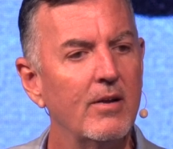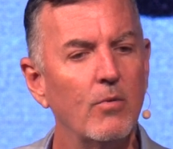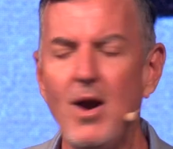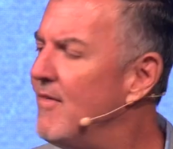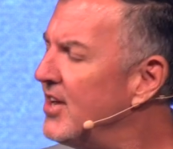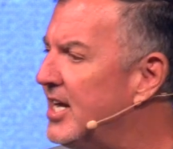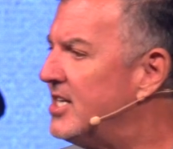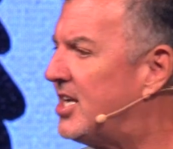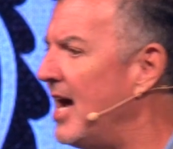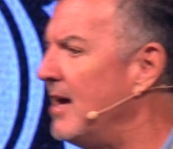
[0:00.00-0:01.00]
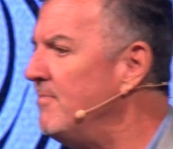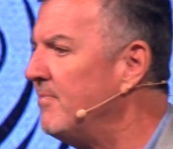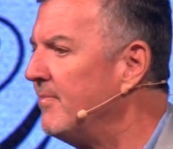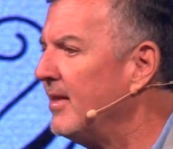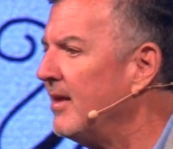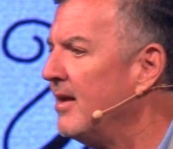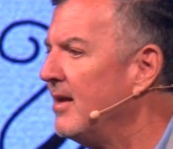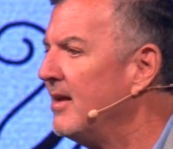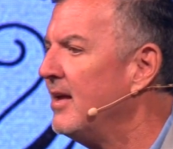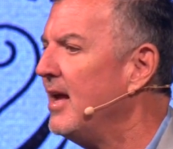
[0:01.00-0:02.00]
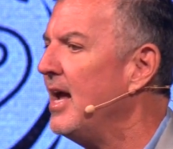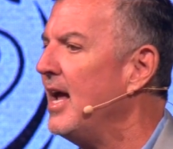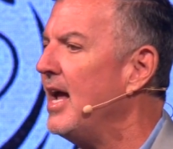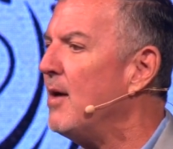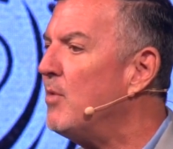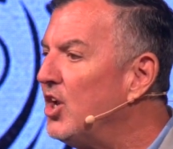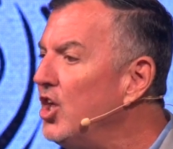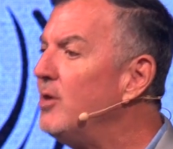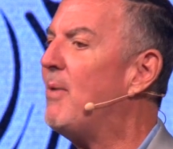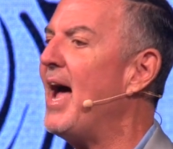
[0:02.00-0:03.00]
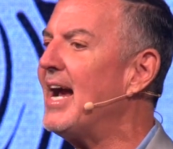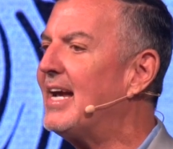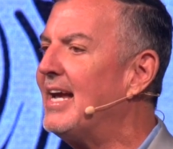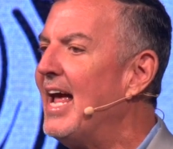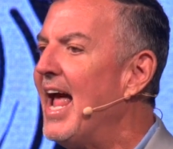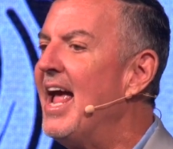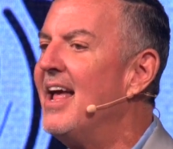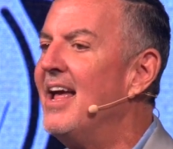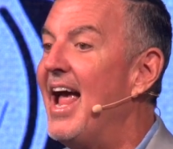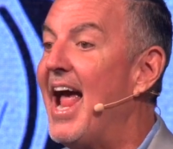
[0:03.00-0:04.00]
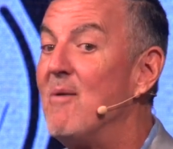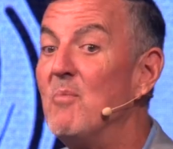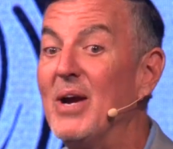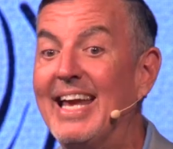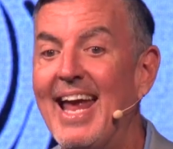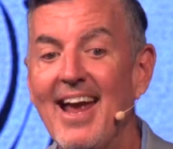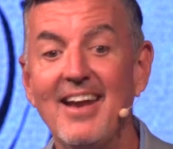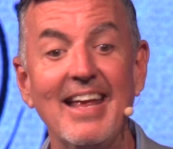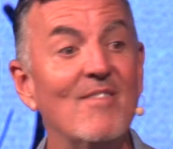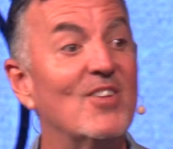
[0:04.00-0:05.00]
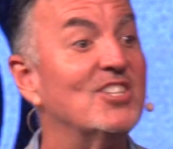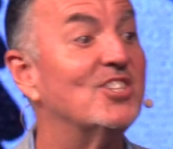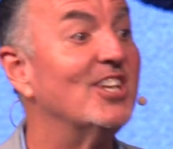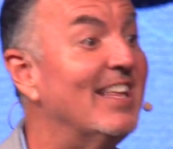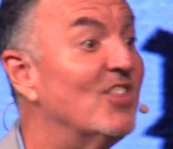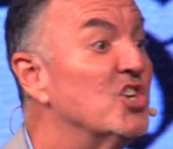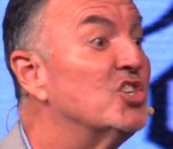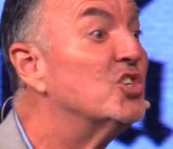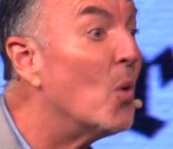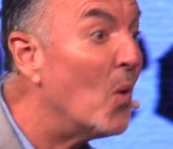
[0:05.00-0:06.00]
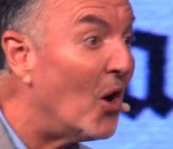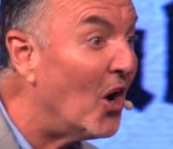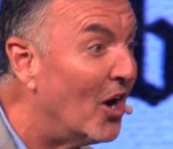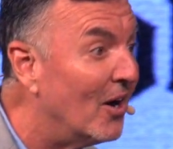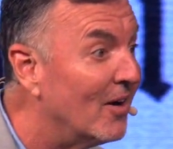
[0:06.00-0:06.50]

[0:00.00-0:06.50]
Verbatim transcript: We're having a good time. And we look back, and we can't even see the shore.